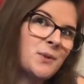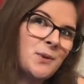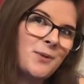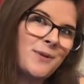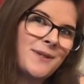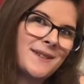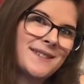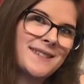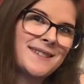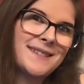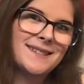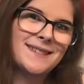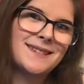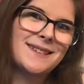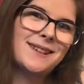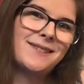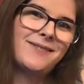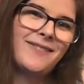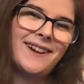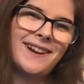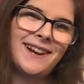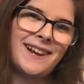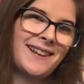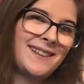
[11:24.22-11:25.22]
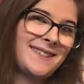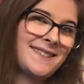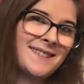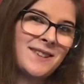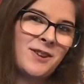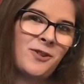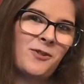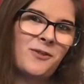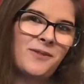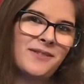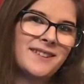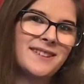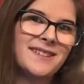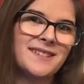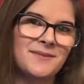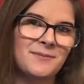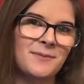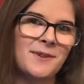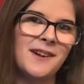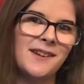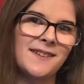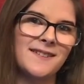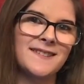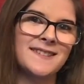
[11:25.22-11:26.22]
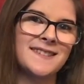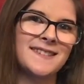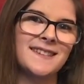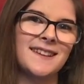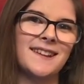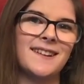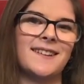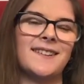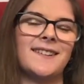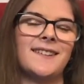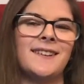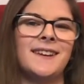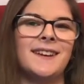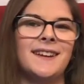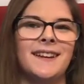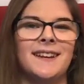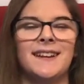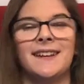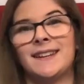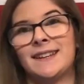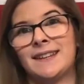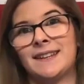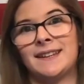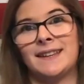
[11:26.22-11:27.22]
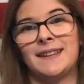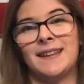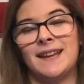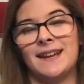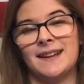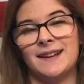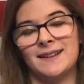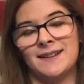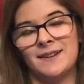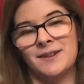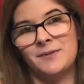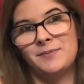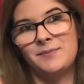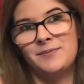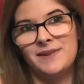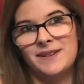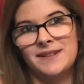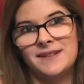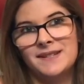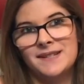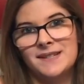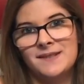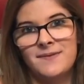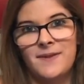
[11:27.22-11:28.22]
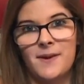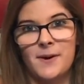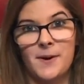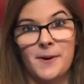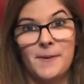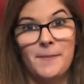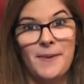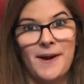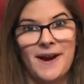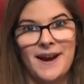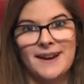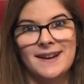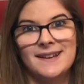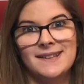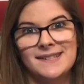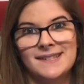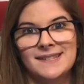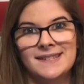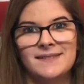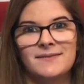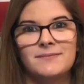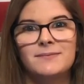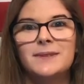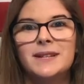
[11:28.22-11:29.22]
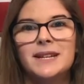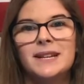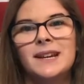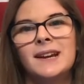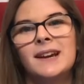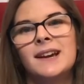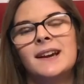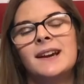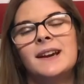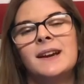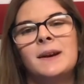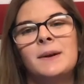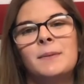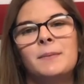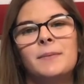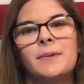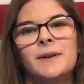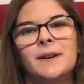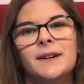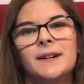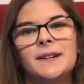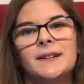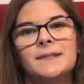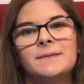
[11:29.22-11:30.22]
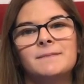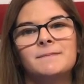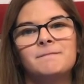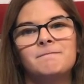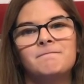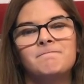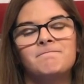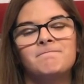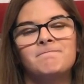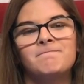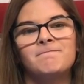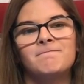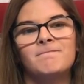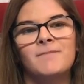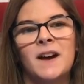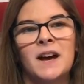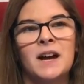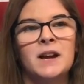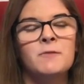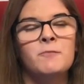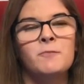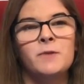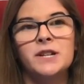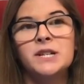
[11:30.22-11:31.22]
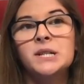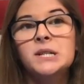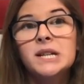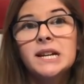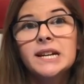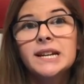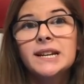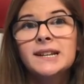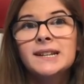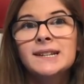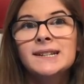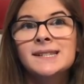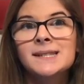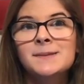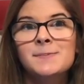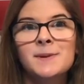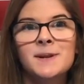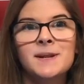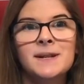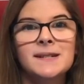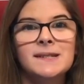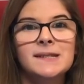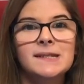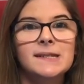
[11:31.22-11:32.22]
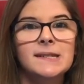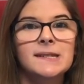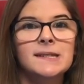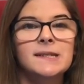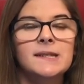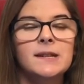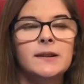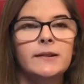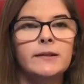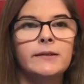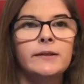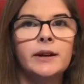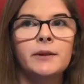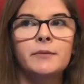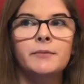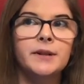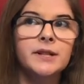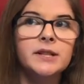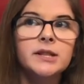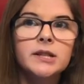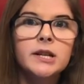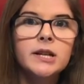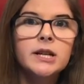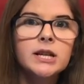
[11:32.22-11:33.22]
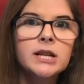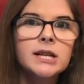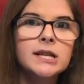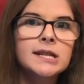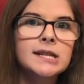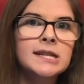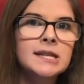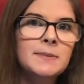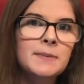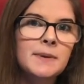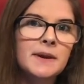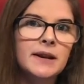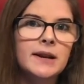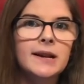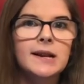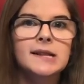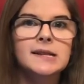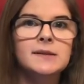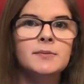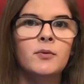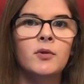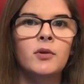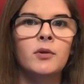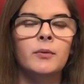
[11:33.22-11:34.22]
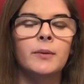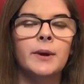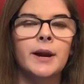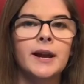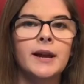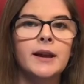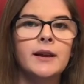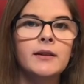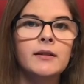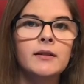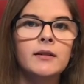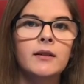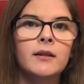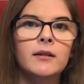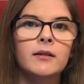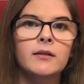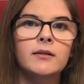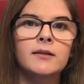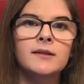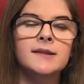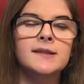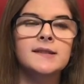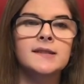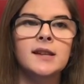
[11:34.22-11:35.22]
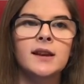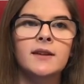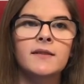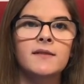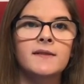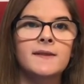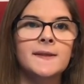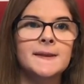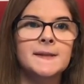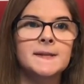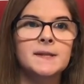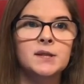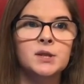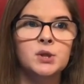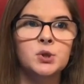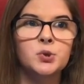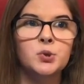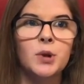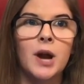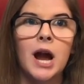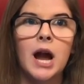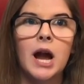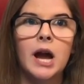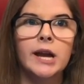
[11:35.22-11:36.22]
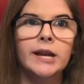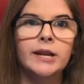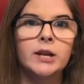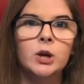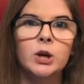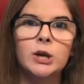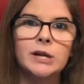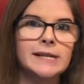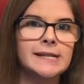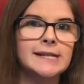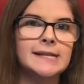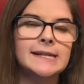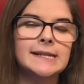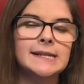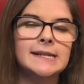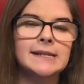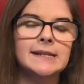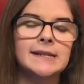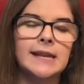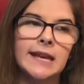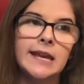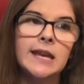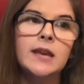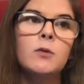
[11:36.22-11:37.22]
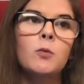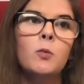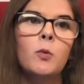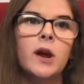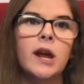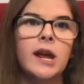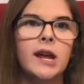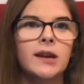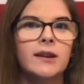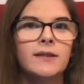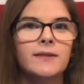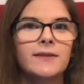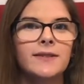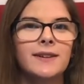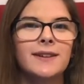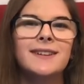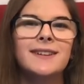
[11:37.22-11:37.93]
choices when it's cold as well, so that could be just very biased of me. But I wish I could experience the snow. I wish I could experience more rain instead of this dry, constant heat wave.